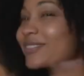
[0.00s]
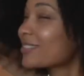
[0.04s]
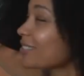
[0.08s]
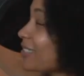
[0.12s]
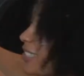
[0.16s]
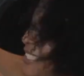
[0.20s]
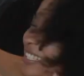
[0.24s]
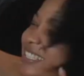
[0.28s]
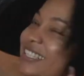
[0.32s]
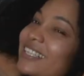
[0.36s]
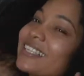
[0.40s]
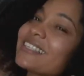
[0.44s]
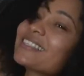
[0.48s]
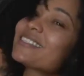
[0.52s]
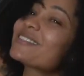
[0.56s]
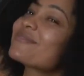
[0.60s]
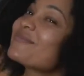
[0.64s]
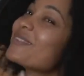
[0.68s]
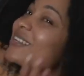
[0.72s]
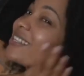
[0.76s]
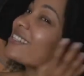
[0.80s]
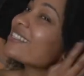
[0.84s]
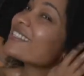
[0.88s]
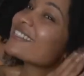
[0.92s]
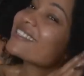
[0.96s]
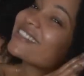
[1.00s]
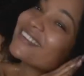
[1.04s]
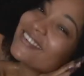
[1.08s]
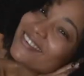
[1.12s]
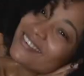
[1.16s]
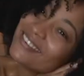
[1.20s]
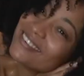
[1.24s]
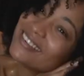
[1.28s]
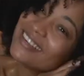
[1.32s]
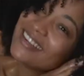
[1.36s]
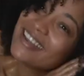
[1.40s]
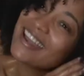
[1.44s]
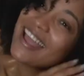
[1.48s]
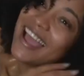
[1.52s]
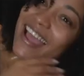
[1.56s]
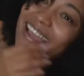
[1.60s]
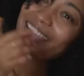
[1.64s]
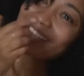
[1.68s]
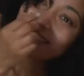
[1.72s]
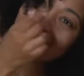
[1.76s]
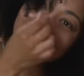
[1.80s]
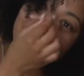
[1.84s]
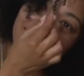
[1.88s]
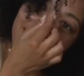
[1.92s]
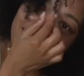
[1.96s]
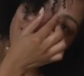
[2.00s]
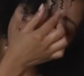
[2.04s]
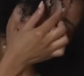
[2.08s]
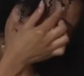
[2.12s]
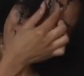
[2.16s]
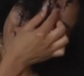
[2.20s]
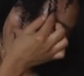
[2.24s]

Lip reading: It smells so nice. Look